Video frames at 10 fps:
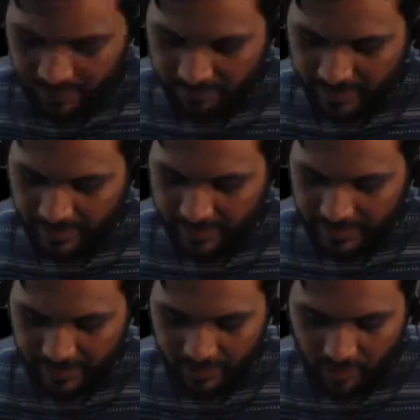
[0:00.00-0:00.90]

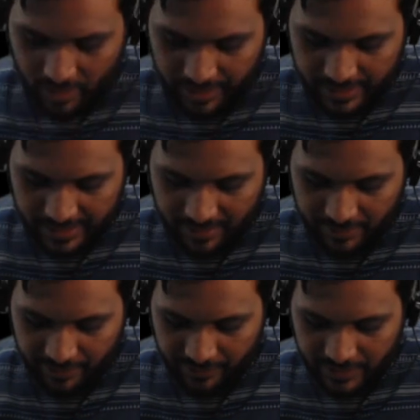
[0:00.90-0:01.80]
mandatory to audit
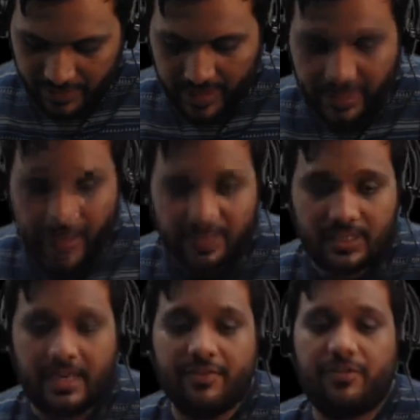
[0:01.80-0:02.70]
assignment of listed entities
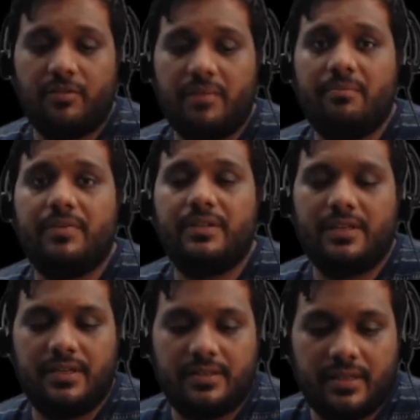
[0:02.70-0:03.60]
and for members
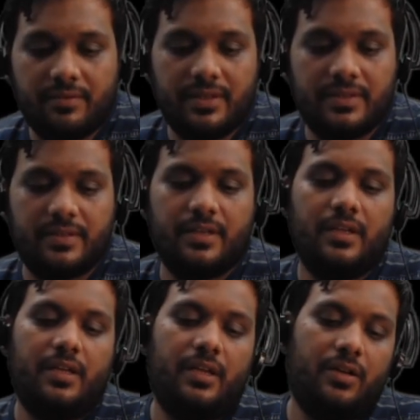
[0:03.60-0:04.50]
in service,
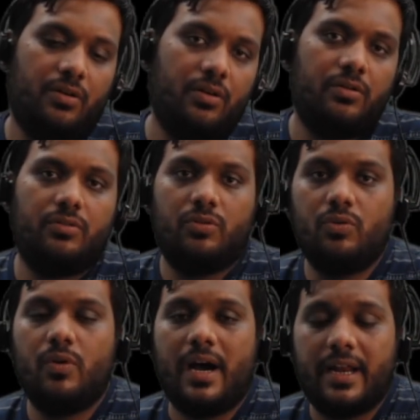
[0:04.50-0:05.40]

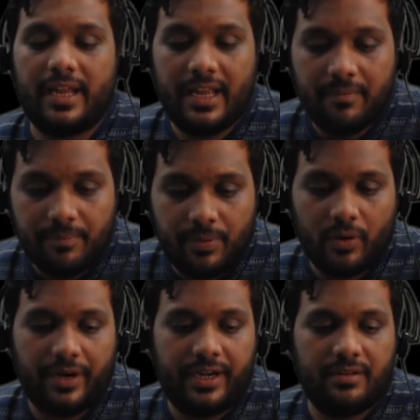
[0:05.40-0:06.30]
who are
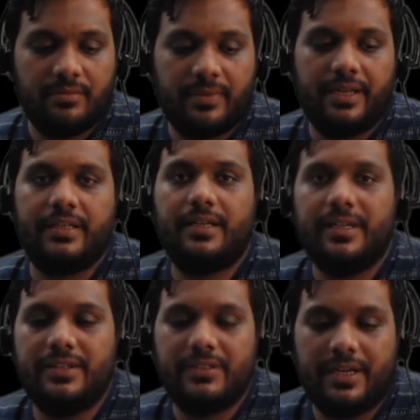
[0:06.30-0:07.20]
employed by the
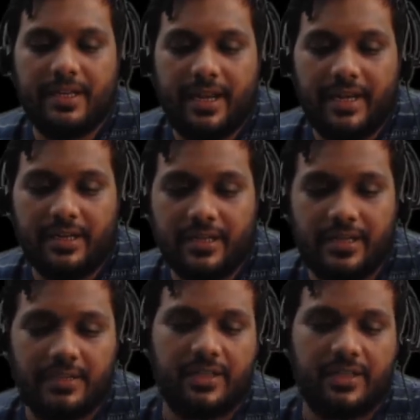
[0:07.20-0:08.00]
listed entities.